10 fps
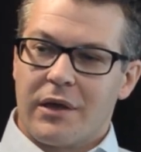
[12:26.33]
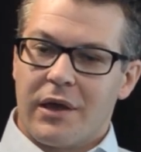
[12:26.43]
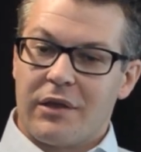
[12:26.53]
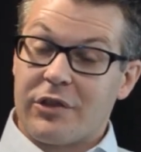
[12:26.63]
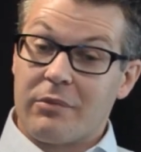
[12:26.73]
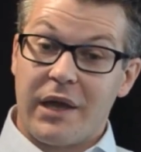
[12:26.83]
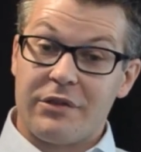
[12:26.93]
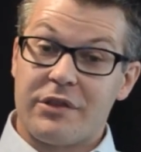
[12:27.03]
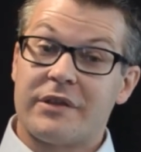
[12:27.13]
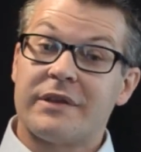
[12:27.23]
In some
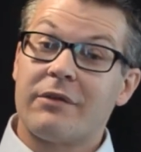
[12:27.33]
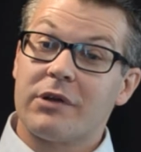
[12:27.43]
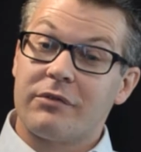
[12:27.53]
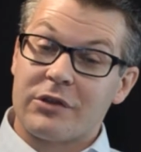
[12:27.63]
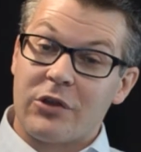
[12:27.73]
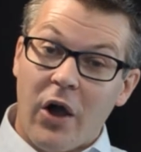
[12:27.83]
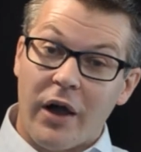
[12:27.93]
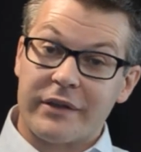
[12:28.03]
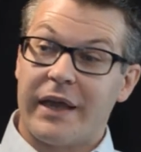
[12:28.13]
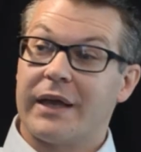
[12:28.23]
cases, they never even
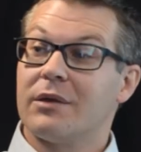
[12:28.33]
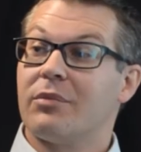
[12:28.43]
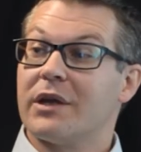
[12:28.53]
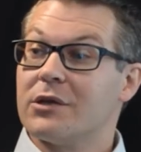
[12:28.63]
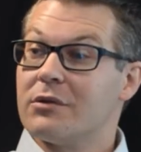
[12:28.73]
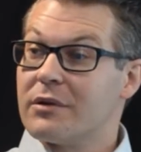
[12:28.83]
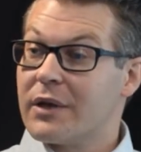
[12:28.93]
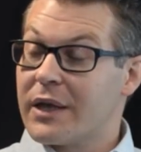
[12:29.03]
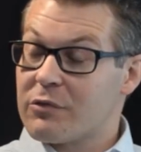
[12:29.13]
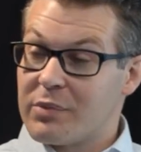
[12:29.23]
talked to anybody who
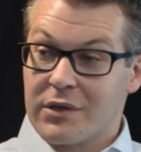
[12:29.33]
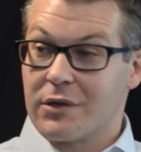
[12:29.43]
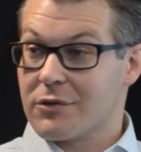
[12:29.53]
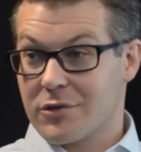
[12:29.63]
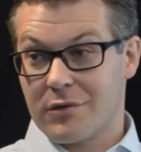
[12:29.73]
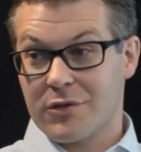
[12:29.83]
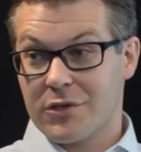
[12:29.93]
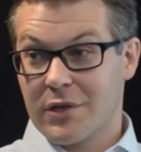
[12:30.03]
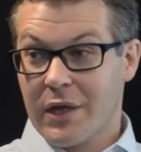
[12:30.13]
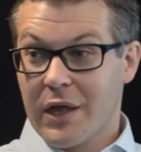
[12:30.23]
has been to your
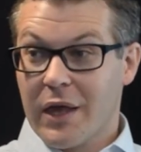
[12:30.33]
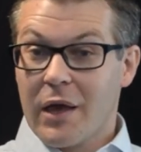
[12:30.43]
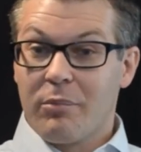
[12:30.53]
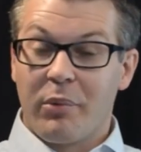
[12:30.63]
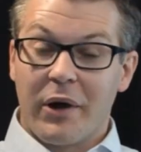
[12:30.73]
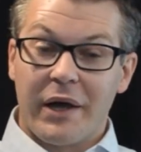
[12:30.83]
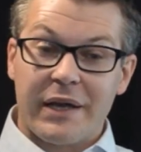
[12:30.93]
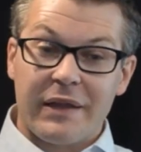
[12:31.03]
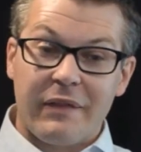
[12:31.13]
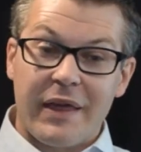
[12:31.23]
church. But
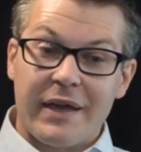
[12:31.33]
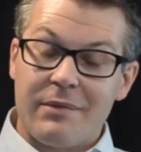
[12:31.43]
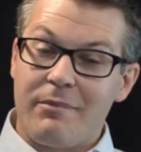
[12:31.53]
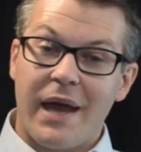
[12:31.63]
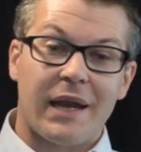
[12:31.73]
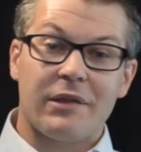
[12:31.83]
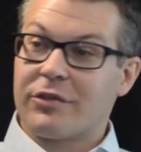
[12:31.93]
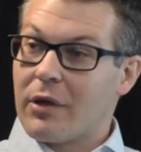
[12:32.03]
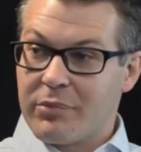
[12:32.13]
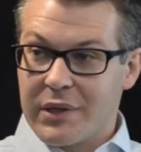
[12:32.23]
they get mad at
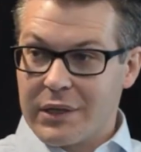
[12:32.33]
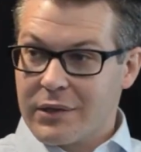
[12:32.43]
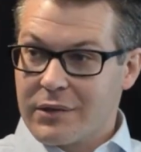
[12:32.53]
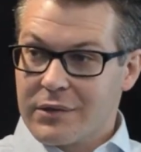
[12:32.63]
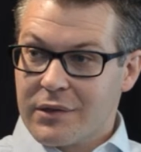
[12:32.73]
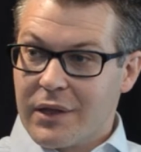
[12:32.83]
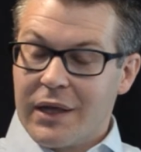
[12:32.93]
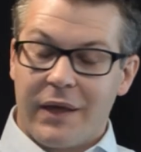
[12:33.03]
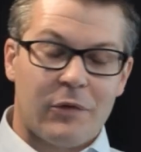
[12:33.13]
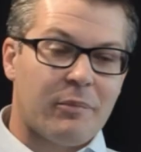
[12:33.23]
something,
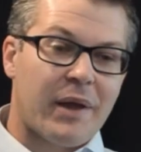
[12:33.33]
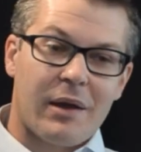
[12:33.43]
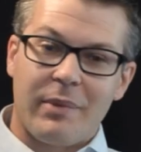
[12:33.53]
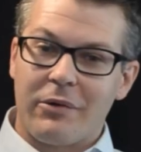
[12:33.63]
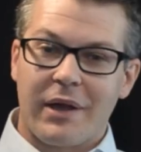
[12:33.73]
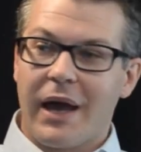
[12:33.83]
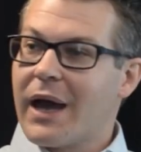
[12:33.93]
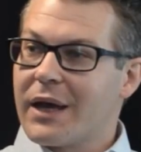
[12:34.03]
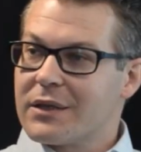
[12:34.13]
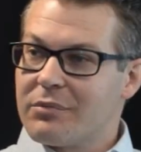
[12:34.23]
and they're mad about
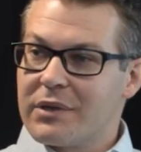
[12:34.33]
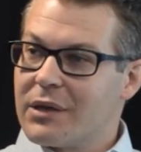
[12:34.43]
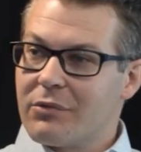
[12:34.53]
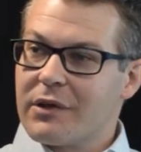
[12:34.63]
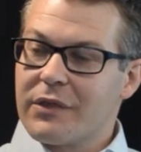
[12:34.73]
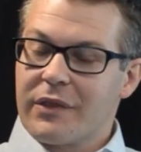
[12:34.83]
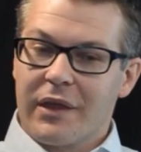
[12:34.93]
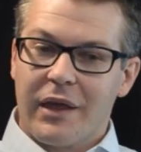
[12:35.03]
God to begin with.